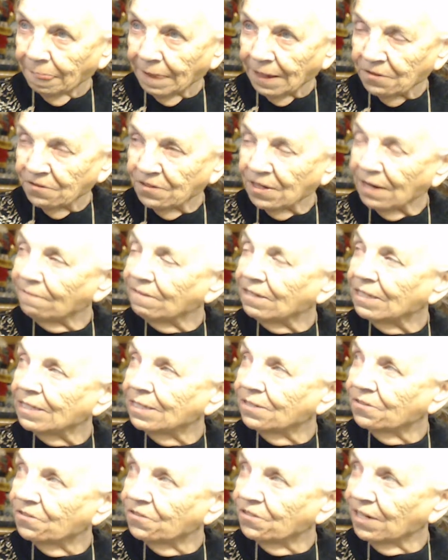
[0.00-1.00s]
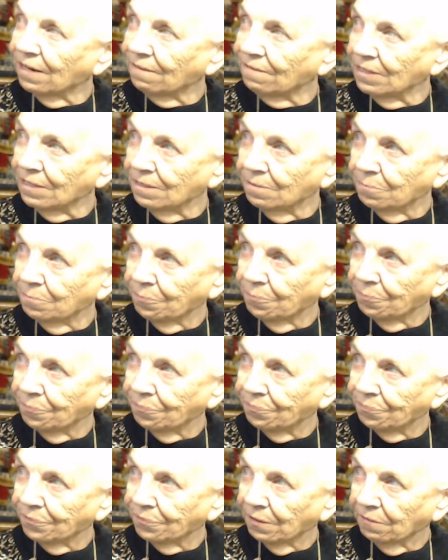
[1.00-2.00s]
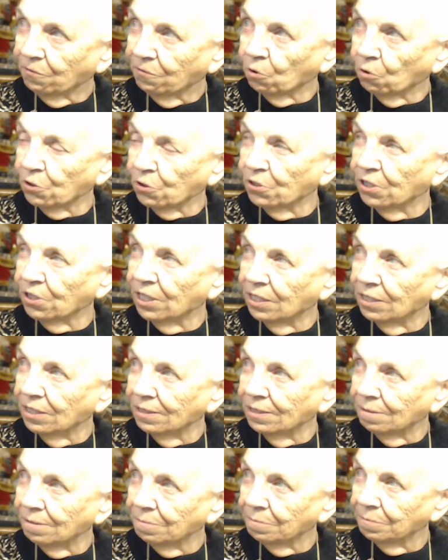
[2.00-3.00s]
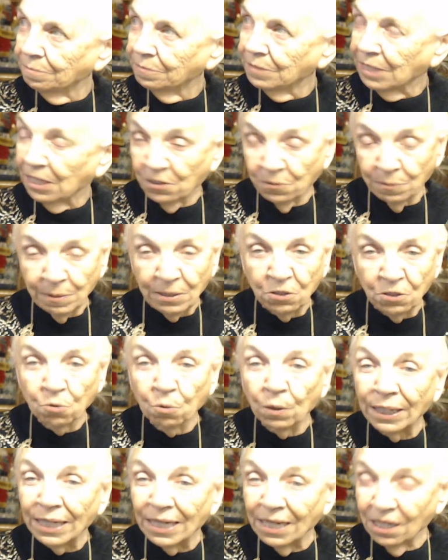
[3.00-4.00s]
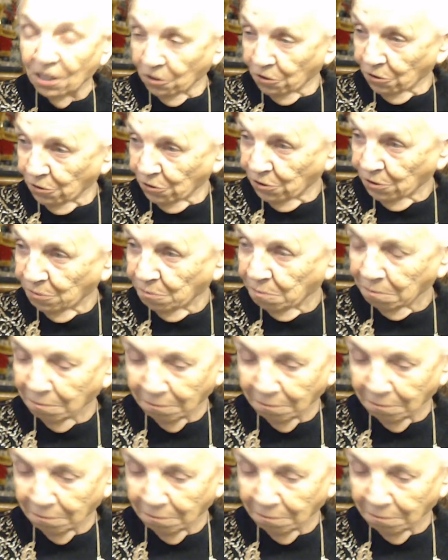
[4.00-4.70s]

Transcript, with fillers: seven and seven, 14. It's been 20 years.